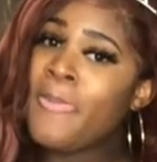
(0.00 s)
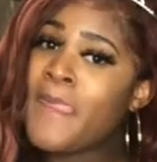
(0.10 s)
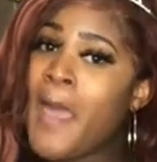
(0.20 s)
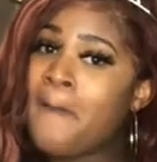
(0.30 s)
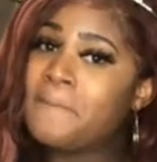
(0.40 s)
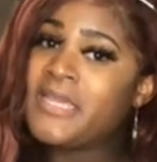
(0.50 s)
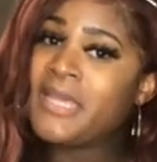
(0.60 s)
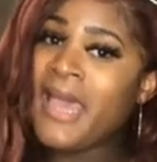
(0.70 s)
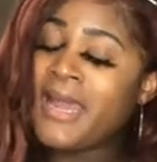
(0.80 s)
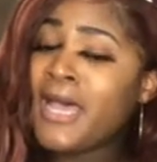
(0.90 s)
I'll be
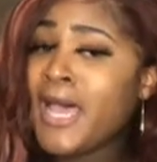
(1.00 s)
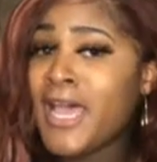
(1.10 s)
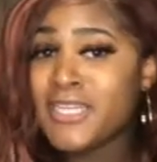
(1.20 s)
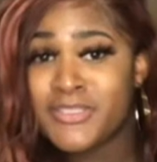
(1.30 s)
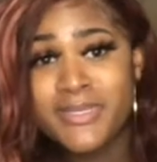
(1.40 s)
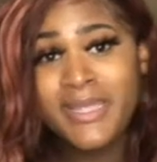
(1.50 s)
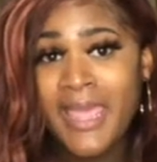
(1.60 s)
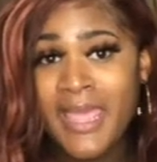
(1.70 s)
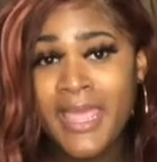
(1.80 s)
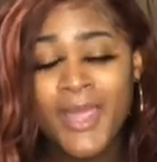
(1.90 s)
at
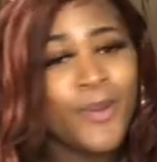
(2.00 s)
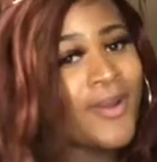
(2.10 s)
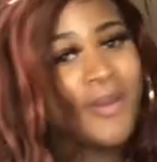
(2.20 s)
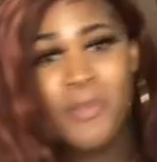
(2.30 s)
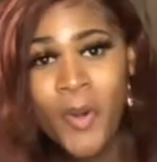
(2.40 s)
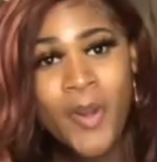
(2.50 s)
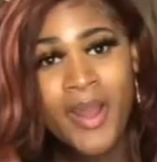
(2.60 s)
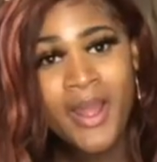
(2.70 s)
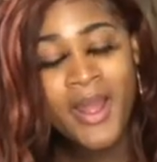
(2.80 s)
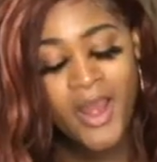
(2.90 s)
100K or
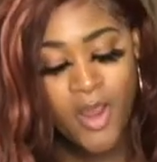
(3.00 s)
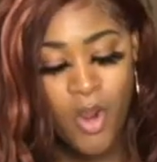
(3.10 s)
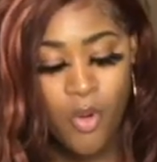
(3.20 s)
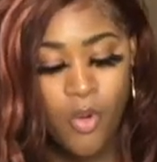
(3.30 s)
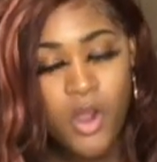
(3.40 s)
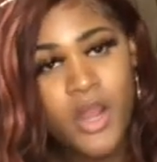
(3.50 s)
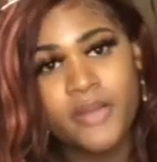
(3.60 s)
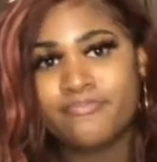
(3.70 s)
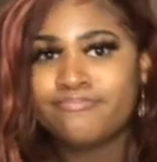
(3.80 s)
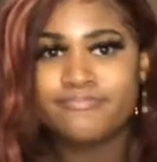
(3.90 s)
more, or
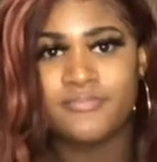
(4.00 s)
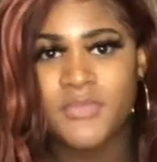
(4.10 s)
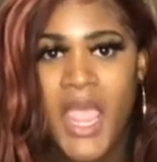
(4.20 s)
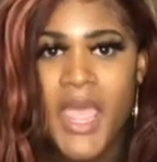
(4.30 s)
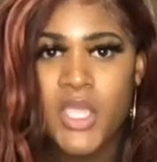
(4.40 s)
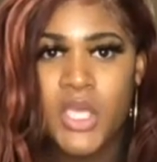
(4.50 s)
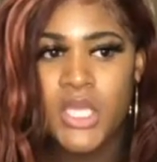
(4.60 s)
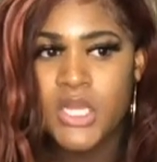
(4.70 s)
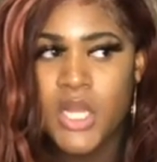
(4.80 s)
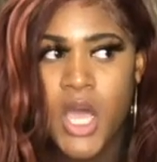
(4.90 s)
I
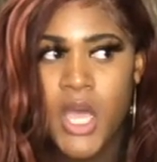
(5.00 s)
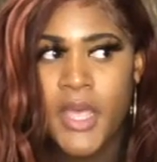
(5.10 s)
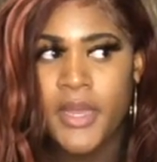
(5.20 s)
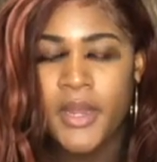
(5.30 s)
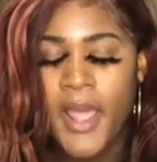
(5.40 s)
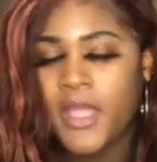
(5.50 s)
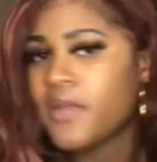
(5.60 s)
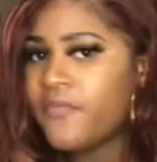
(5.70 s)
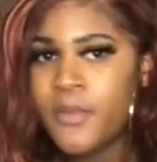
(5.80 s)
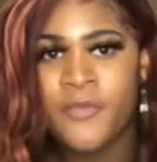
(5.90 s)
could
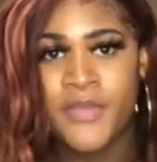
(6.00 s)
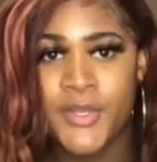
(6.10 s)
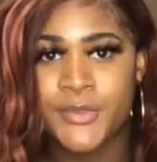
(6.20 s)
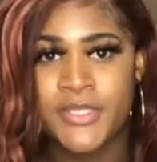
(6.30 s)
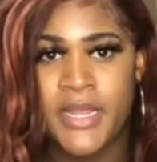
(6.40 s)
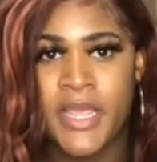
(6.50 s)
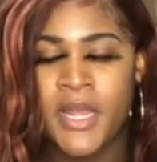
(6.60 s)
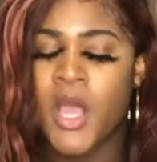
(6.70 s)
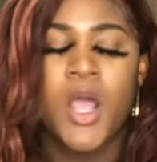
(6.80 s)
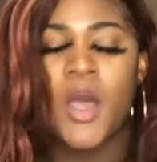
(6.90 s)
film a video today and
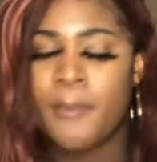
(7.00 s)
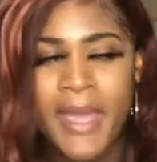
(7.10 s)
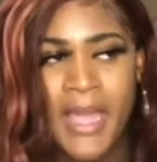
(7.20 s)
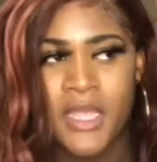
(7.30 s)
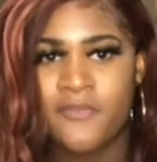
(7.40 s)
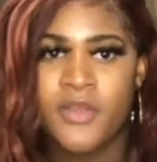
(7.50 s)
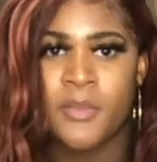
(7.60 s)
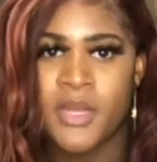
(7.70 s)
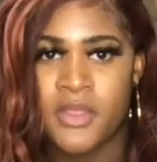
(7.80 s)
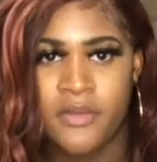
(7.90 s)
not come back and film
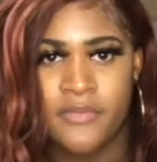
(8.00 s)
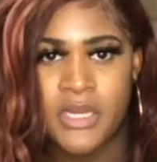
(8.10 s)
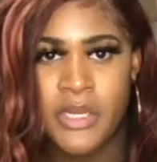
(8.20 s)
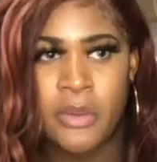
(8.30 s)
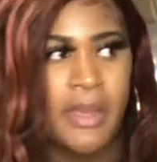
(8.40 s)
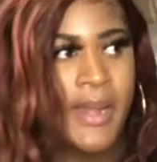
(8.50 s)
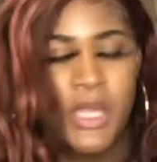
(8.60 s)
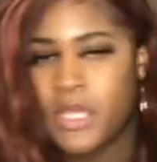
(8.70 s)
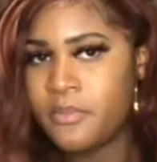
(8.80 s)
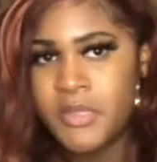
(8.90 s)
another video, and I
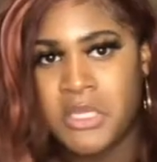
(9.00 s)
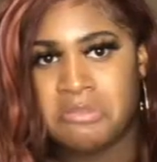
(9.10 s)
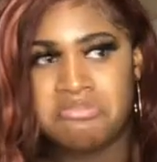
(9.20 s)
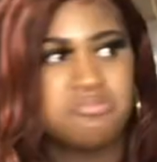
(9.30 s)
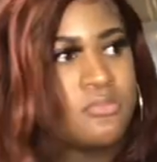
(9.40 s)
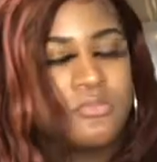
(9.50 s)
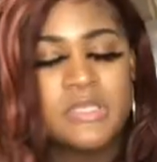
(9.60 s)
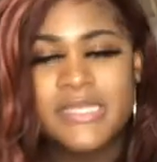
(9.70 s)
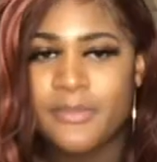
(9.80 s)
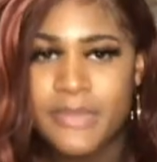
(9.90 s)
could be
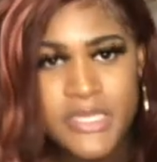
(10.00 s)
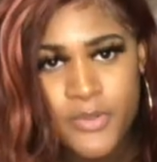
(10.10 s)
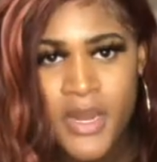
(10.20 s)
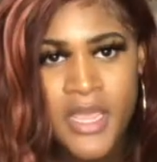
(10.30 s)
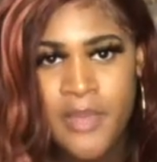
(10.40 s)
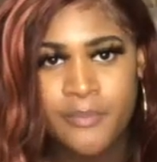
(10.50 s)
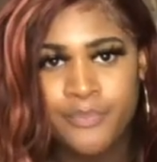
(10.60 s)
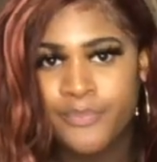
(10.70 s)
same place where I am.